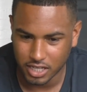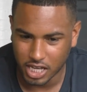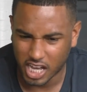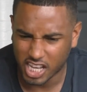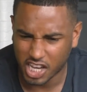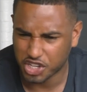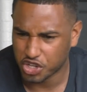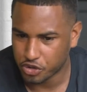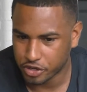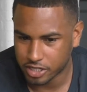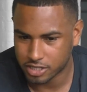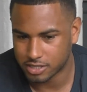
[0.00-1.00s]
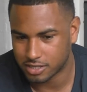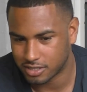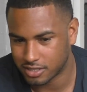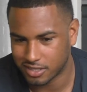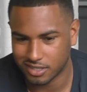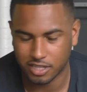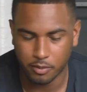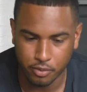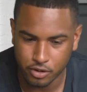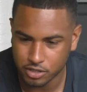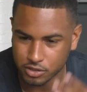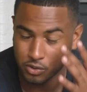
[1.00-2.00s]
I got curious. The
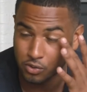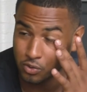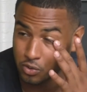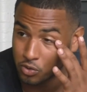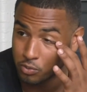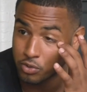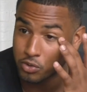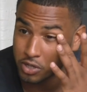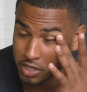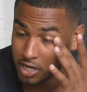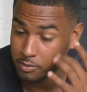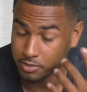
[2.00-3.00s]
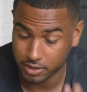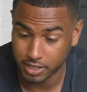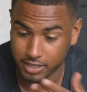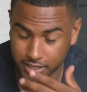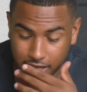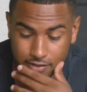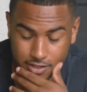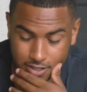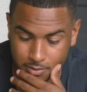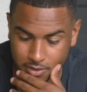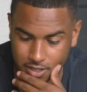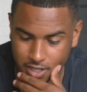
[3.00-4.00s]
person who brewed it up and gave it to
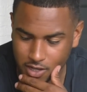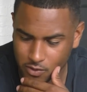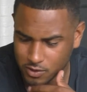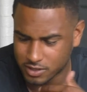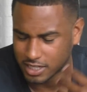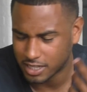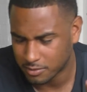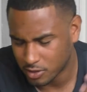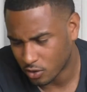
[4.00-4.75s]
me was telling me,